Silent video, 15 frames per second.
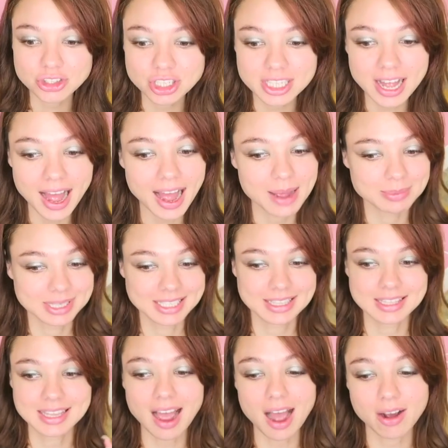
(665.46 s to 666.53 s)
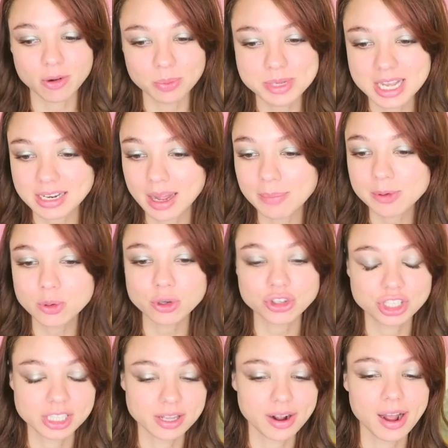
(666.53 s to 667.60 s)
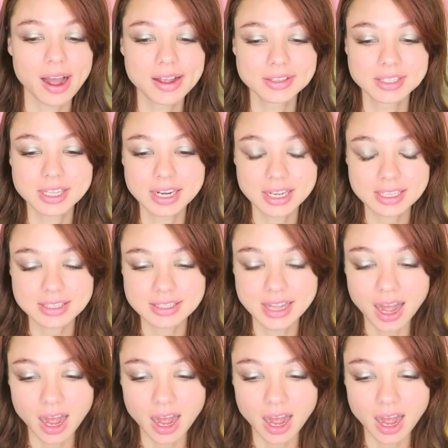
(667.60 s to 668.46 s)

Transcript: let's go. So, we have